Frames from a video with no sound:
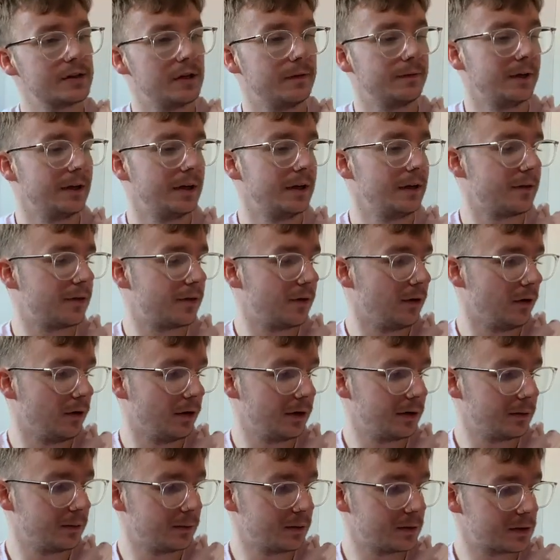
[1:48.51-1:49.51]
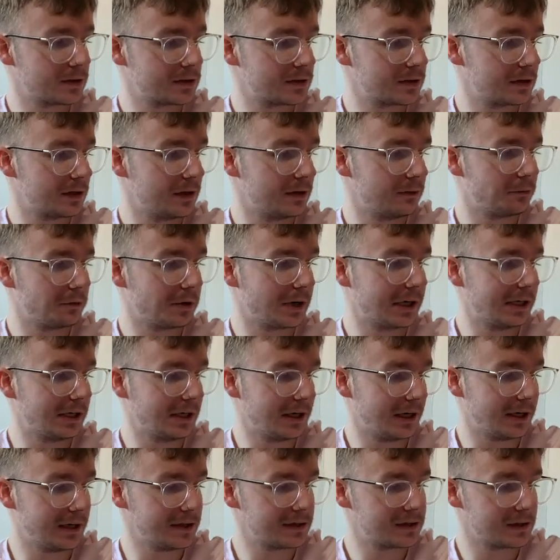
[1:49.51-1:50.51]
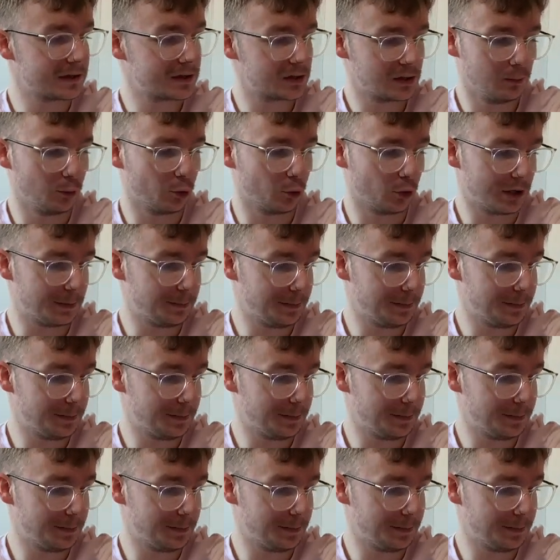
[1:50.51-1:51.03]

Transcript: of it, thought it was a really nice summery